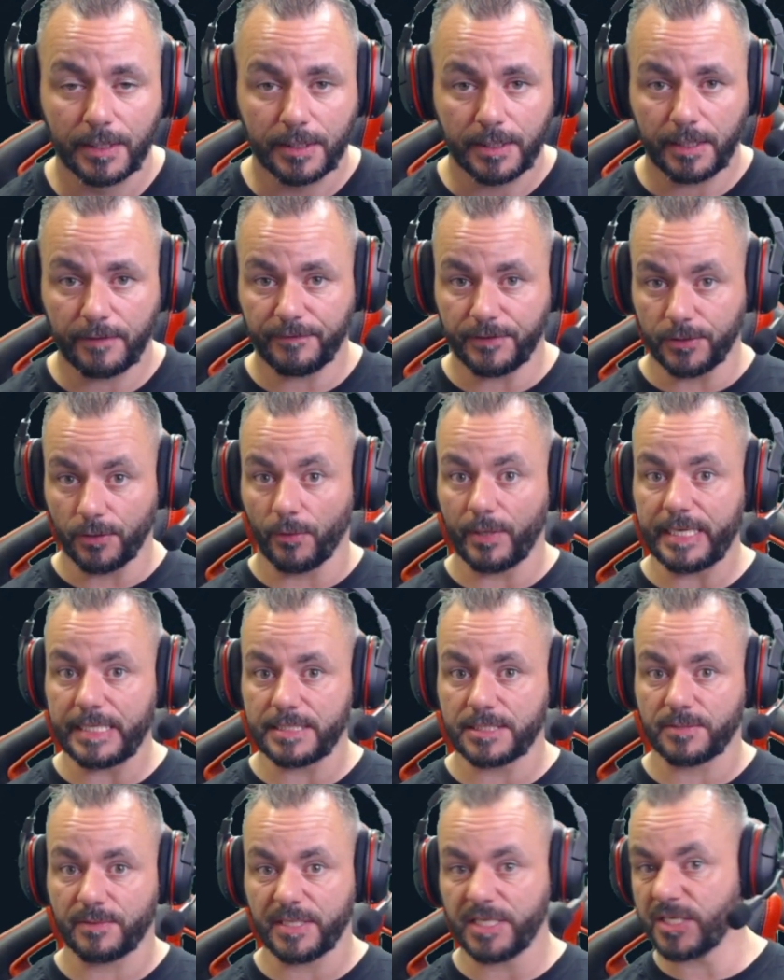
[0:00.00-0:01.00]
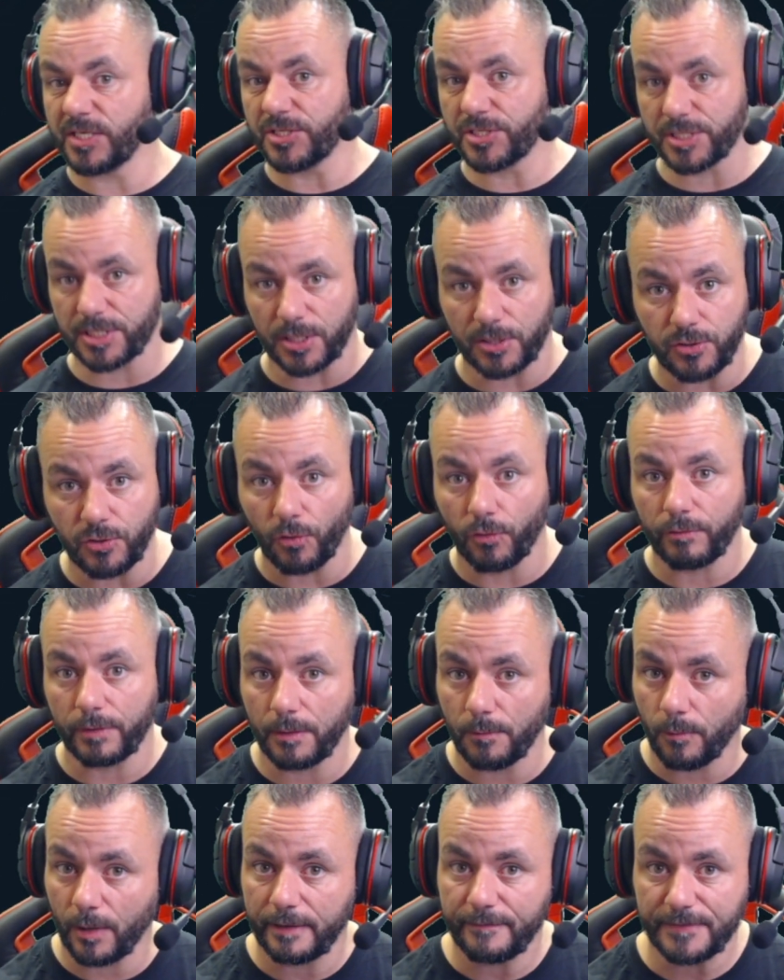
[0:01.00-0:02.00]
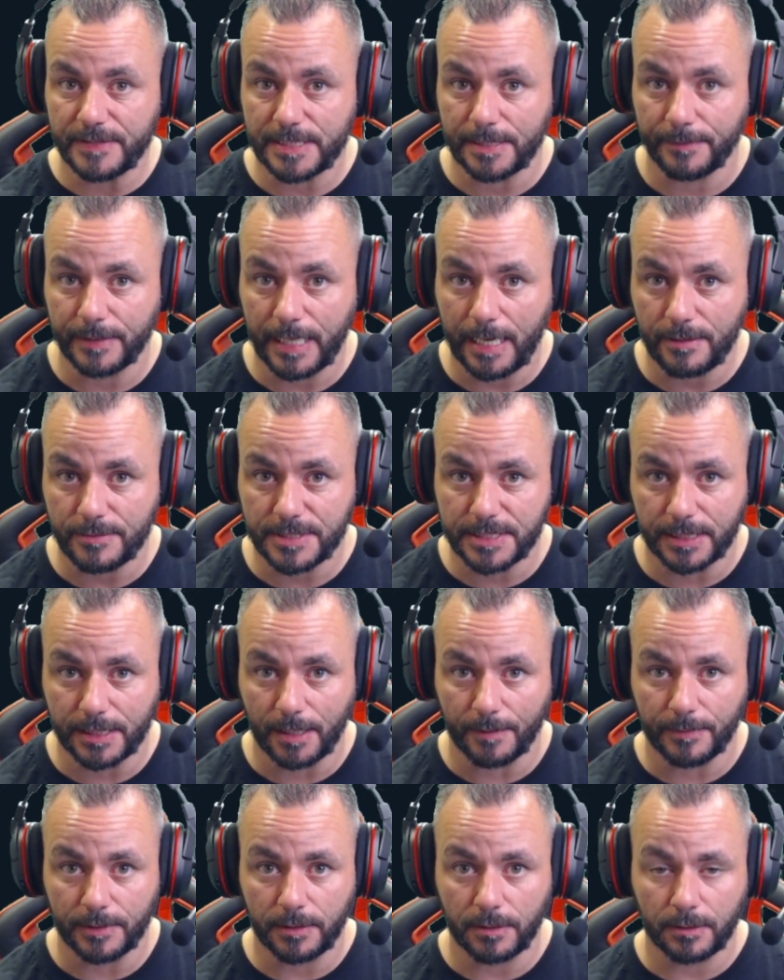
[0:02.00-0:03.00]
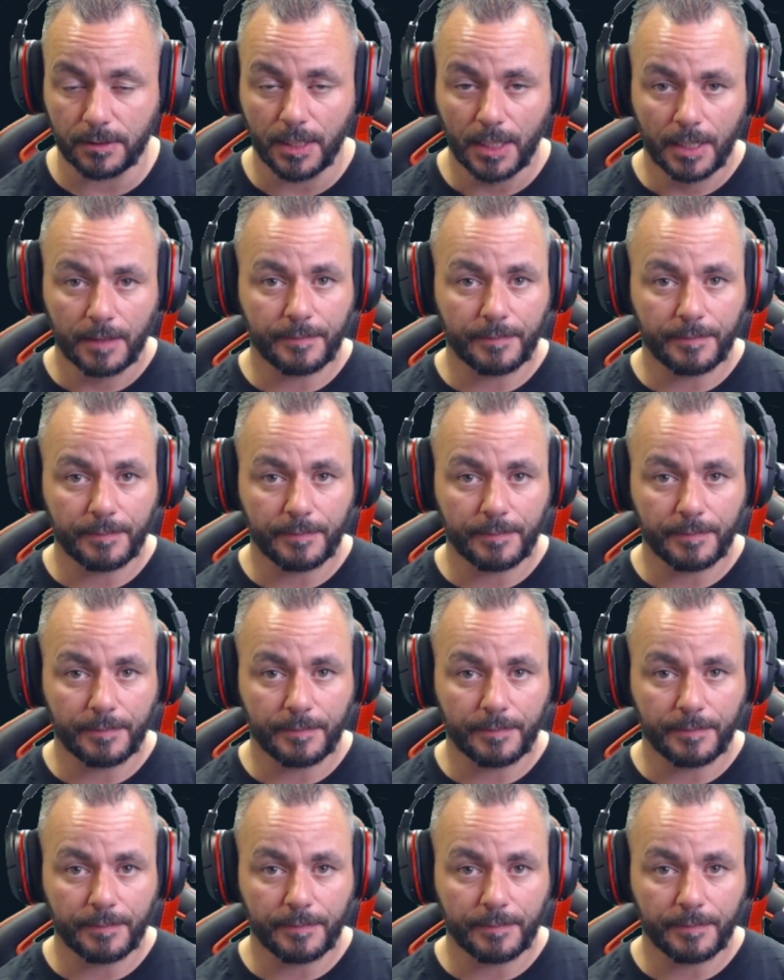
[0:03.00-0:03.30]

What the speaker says: if you're not into it, you can just ignore it and wait for something else to come along.